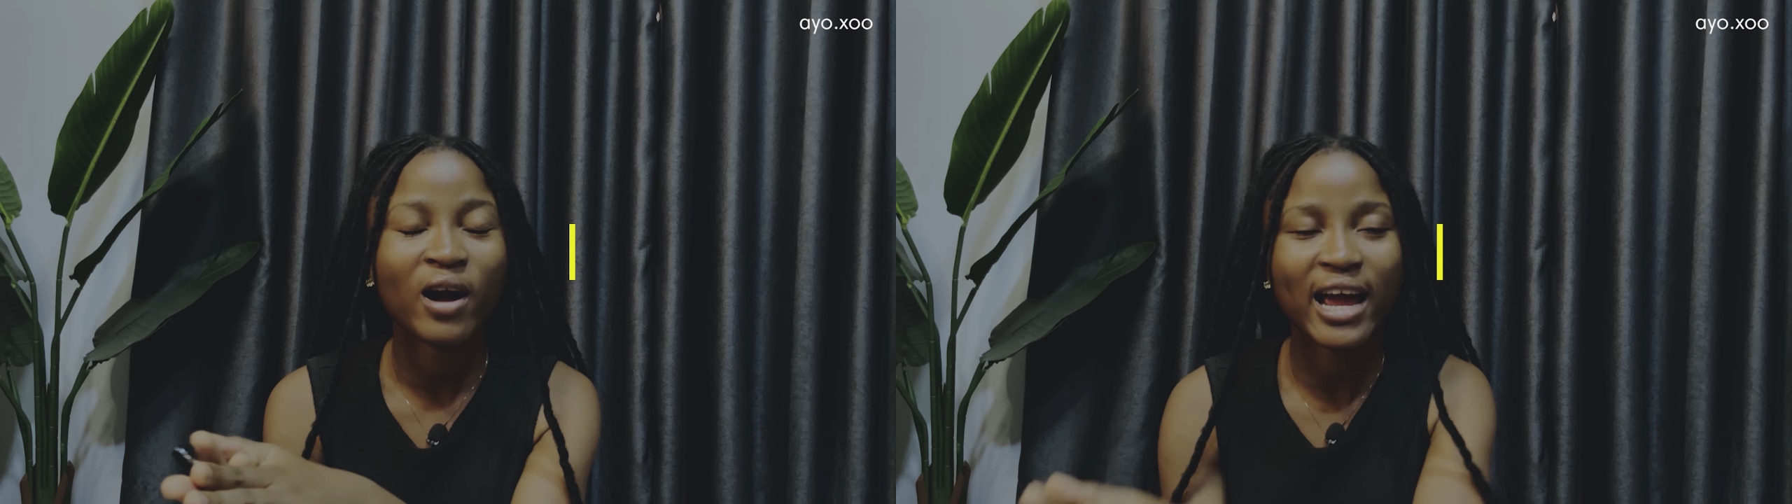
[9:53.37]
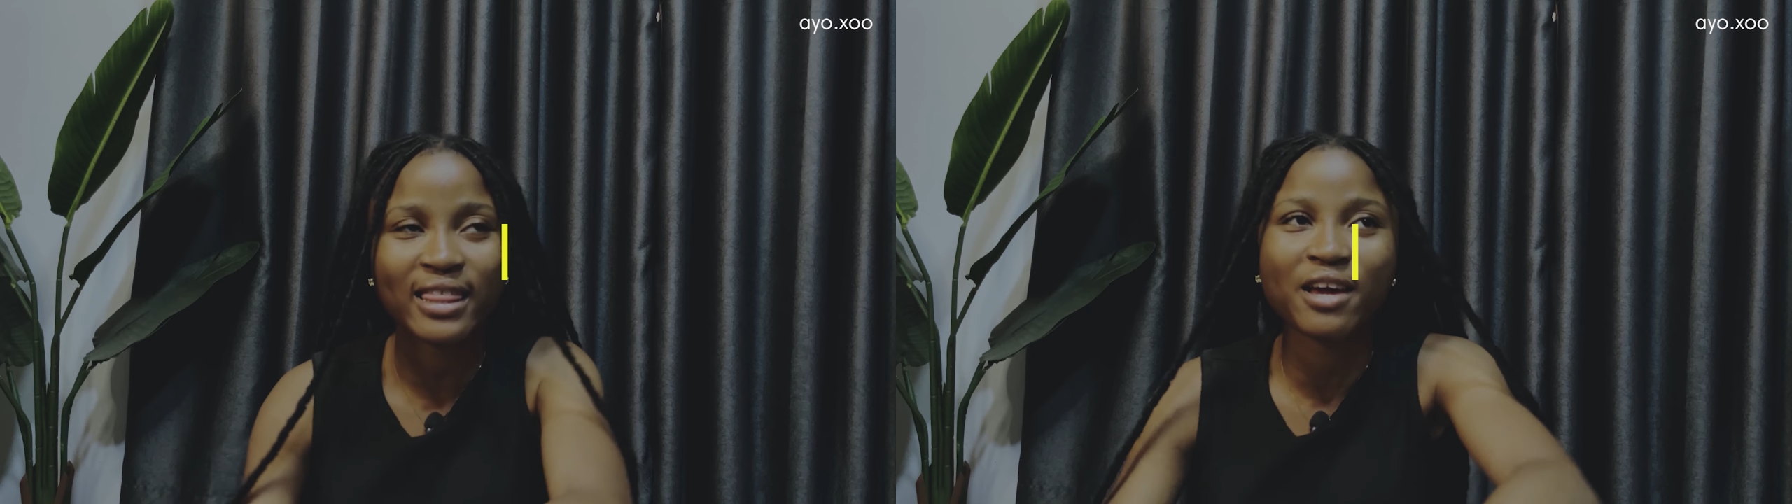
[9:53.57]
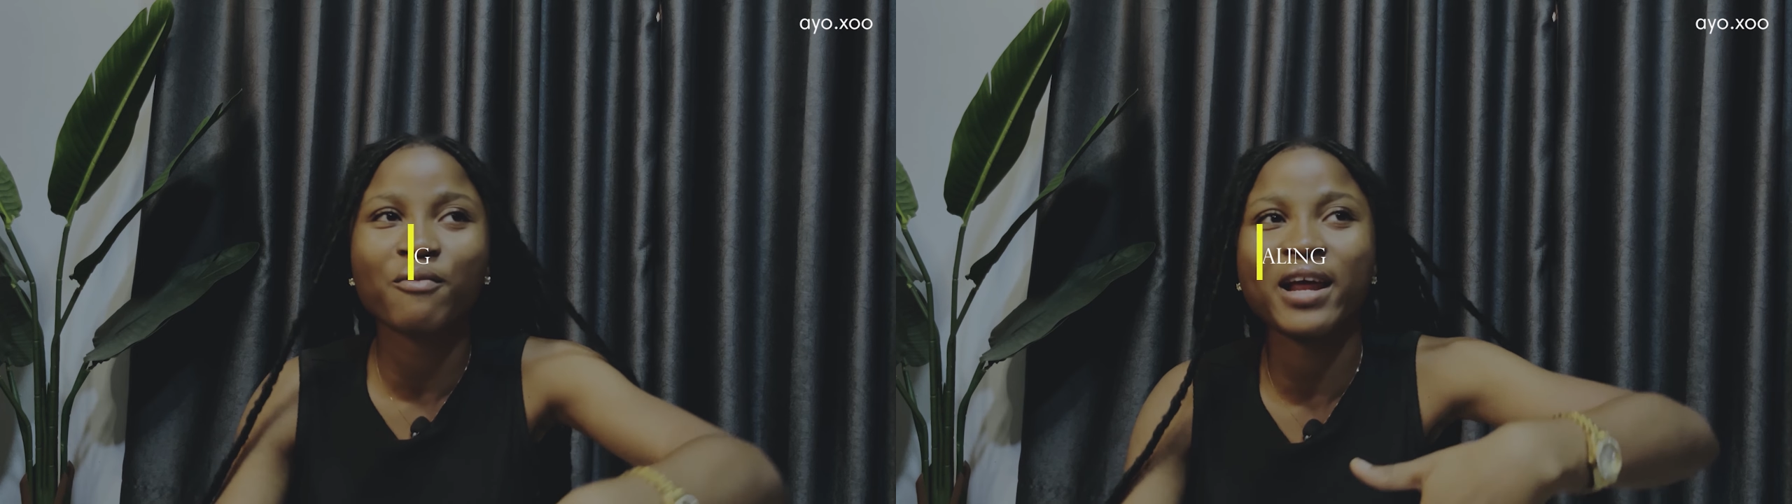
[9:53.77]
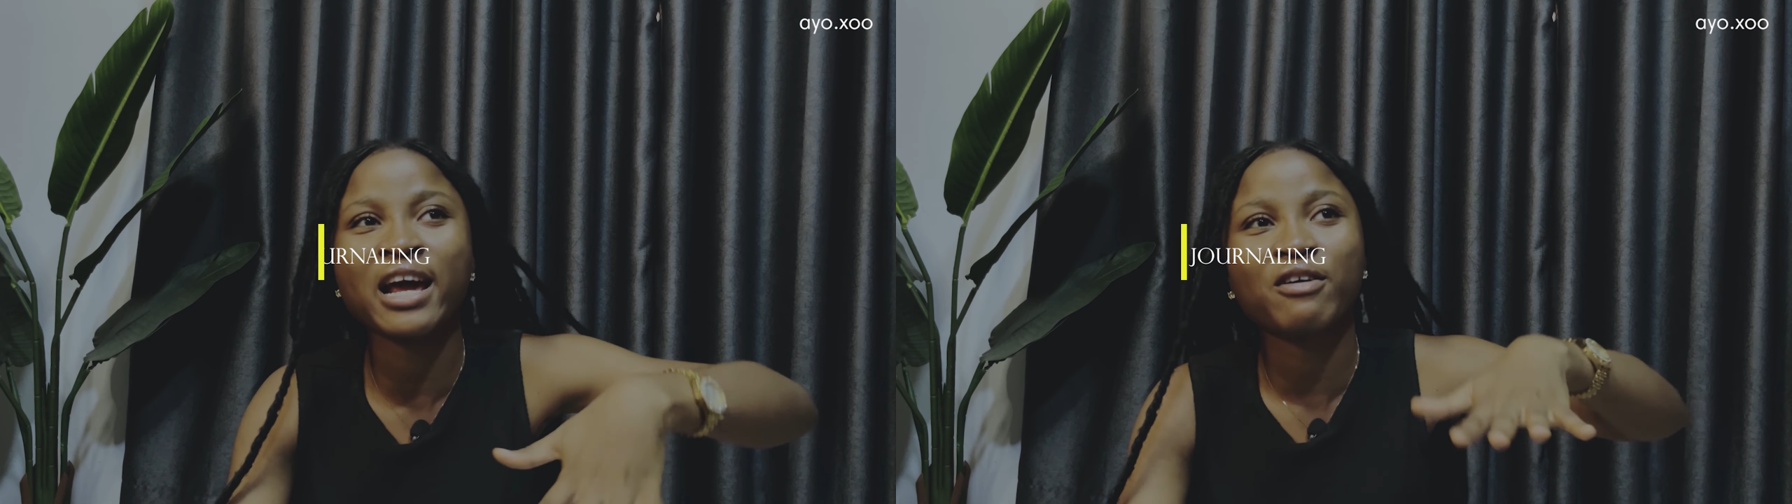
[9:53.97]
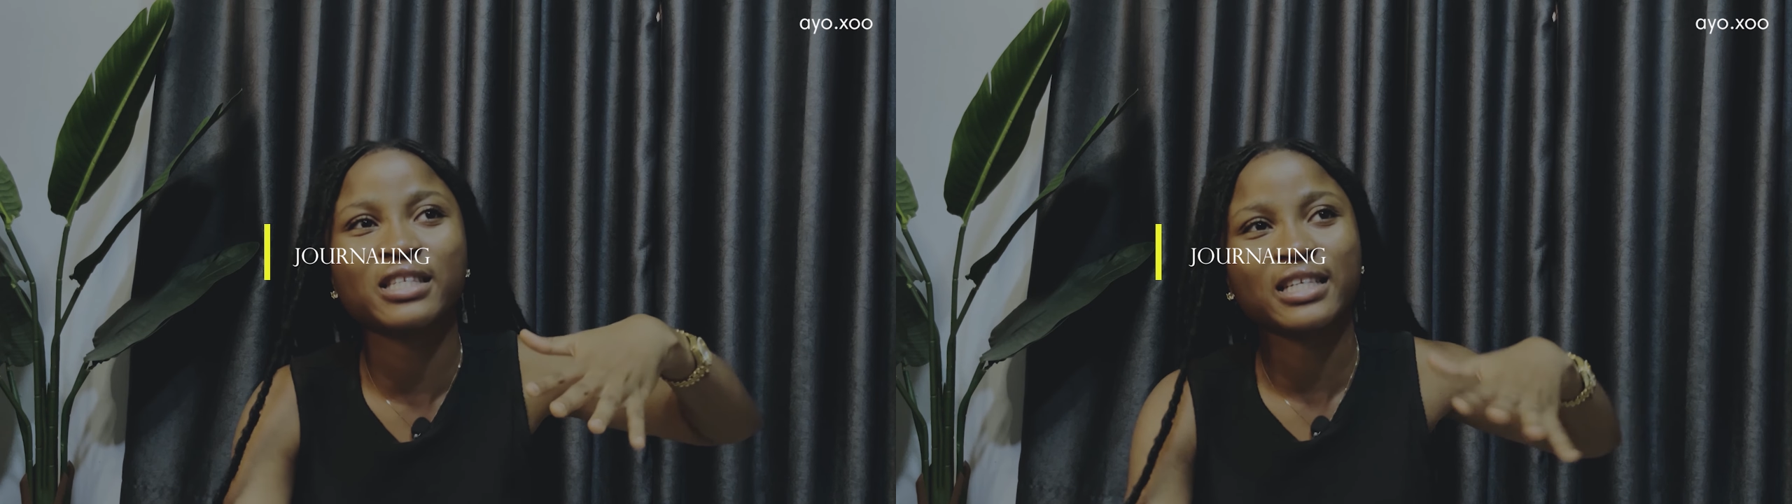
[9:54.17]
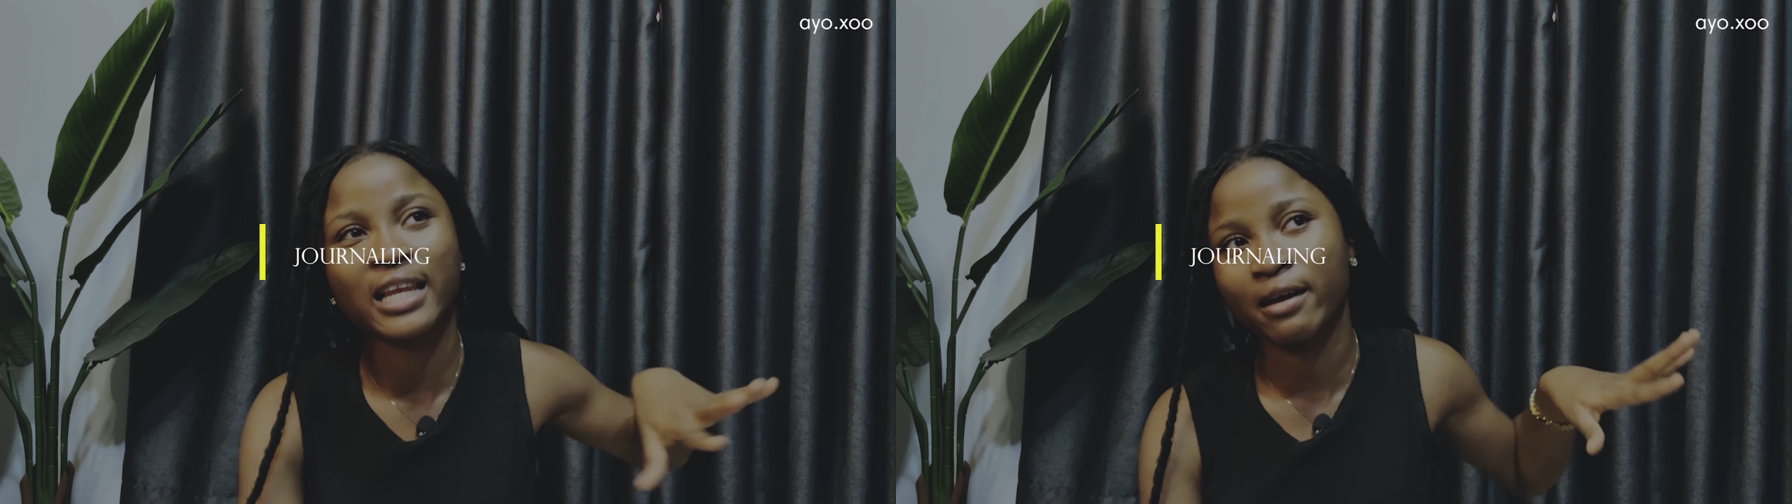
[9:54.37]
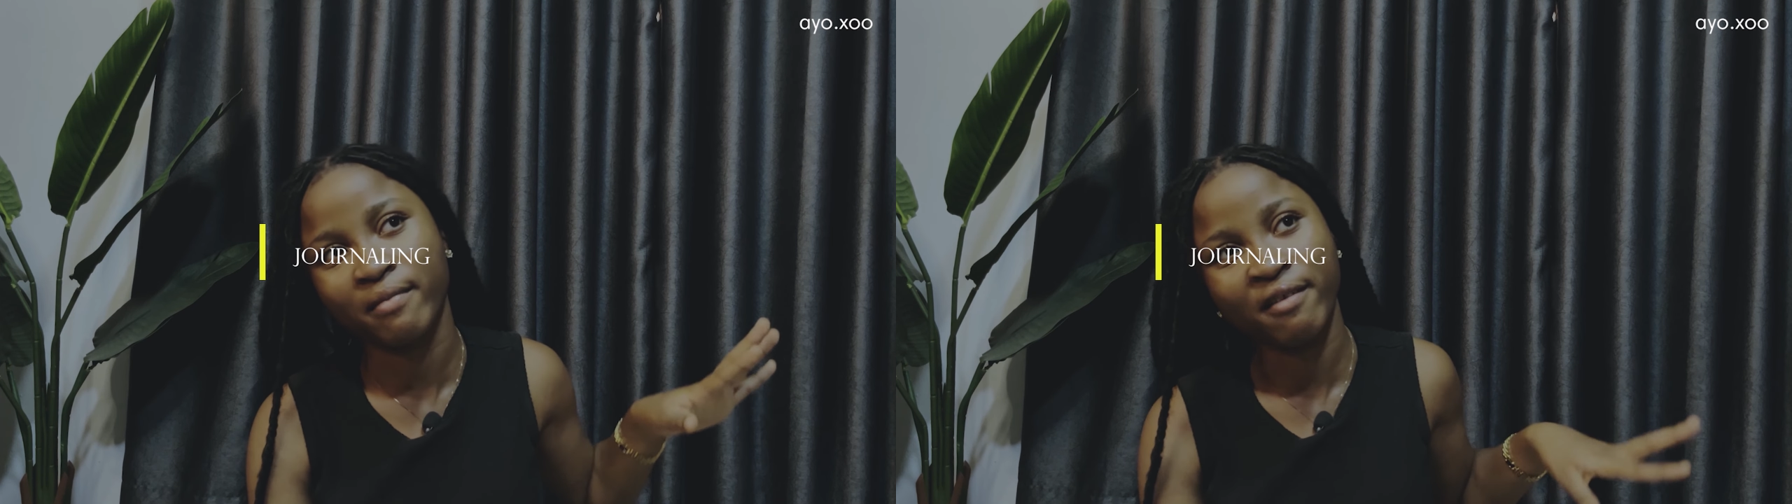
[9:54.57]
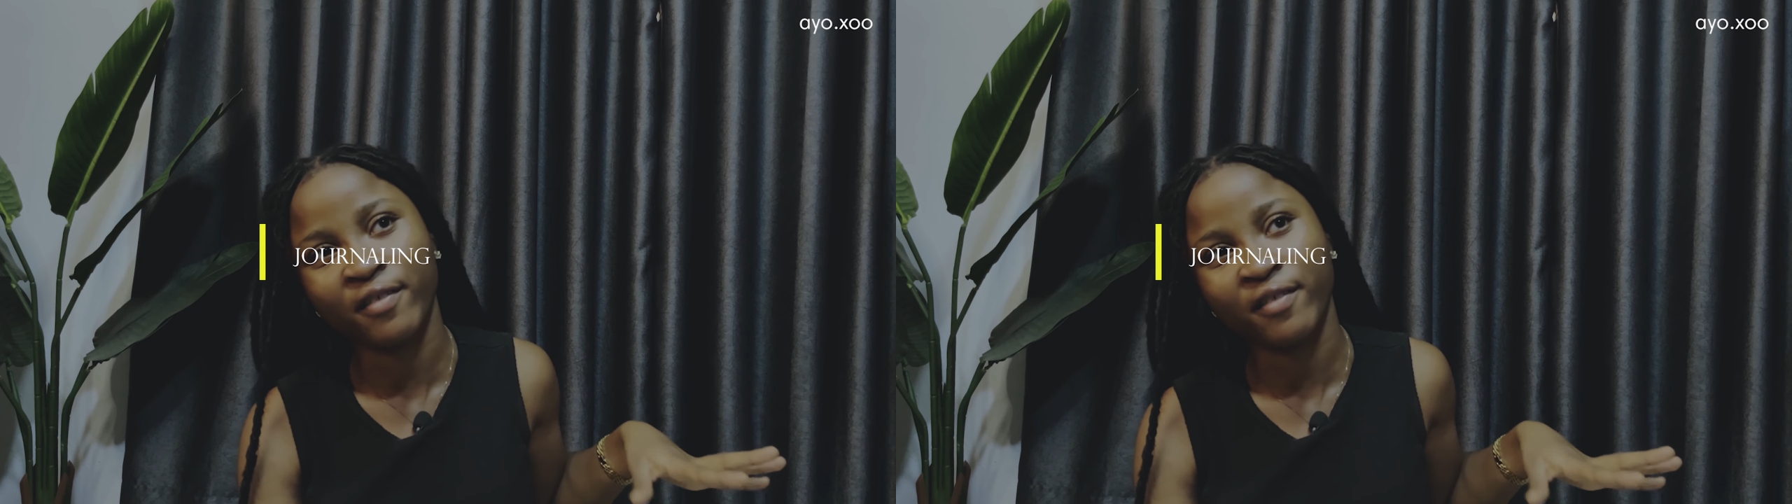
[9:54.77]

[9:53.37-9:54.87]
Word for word: I think when I was in like my